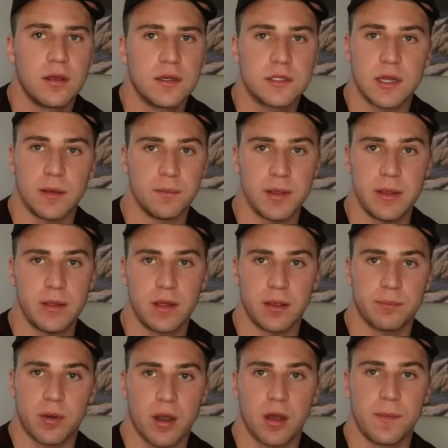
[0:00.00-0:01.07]
Some people,
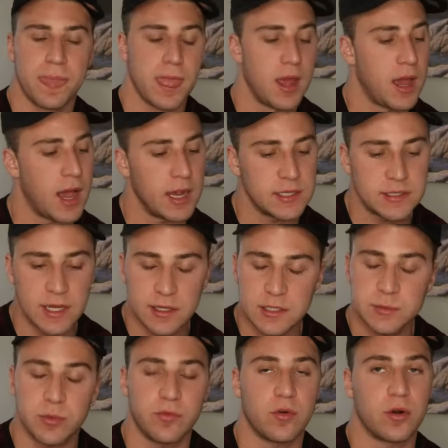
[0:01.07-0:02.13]
like, bro, I said
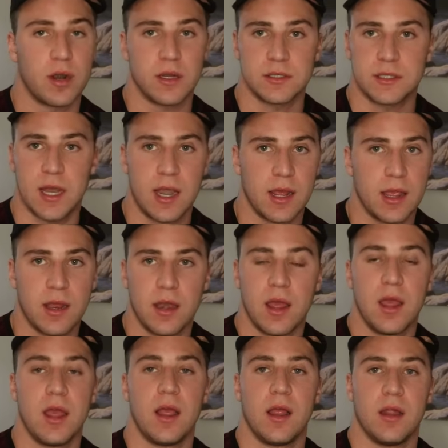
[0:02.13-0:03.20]
this before and I'll say it again.
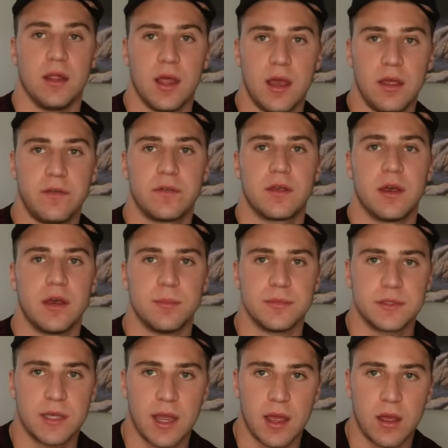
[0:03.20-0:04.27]
Life
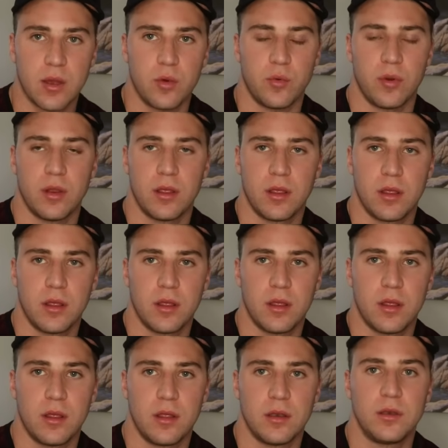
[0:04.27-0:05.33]
comes down
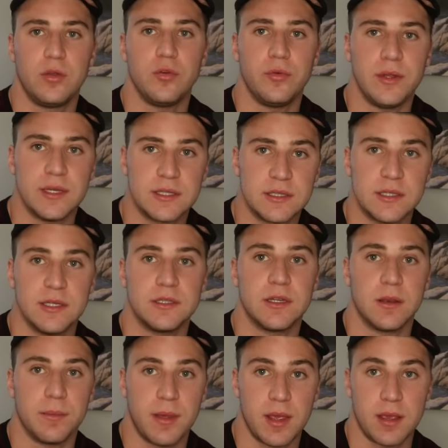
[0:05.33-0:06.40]
to
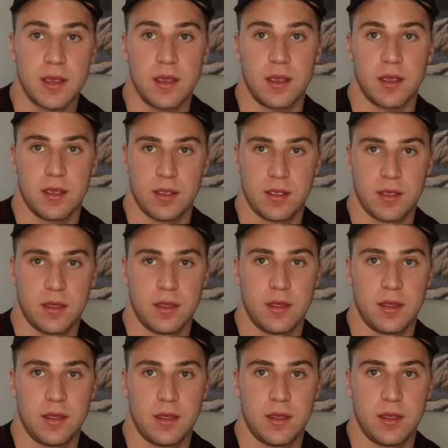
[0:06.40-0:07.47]
decision making.
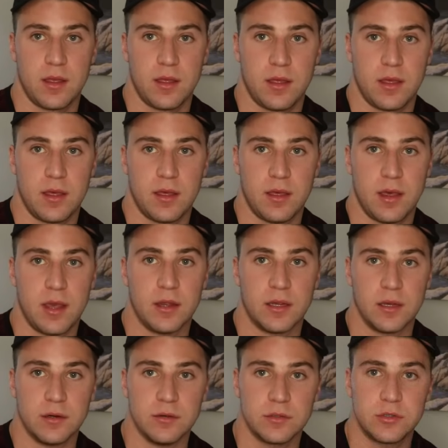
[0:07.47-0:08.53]

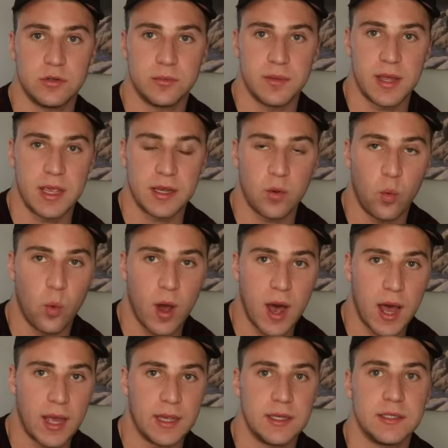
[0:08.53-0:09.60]
And those who make
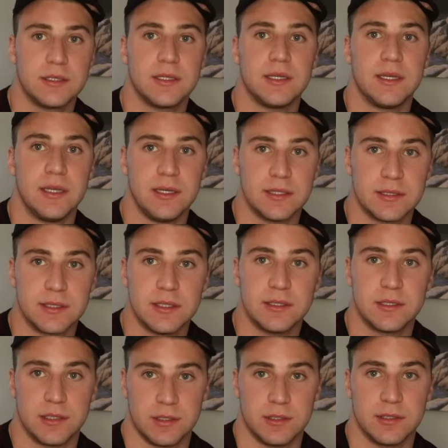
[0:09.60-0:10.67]
wise
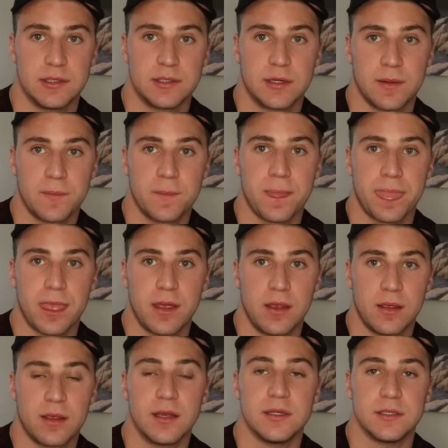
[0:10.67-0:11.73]
decisions,
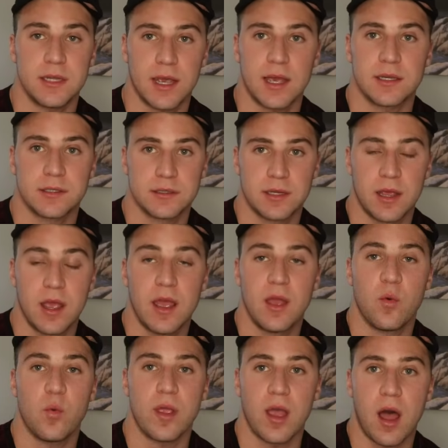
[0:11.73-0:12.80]
because yes,
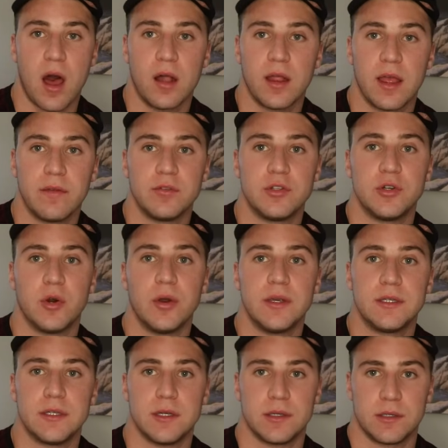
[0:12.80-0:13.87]
we all have
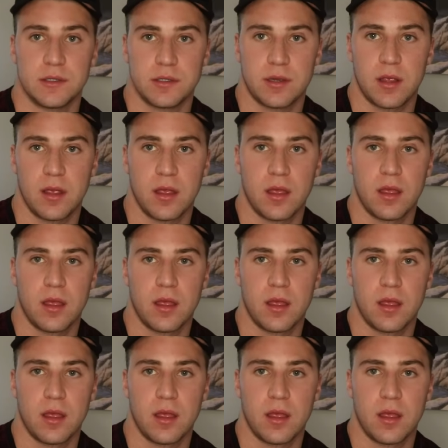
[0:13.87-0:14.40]
choices.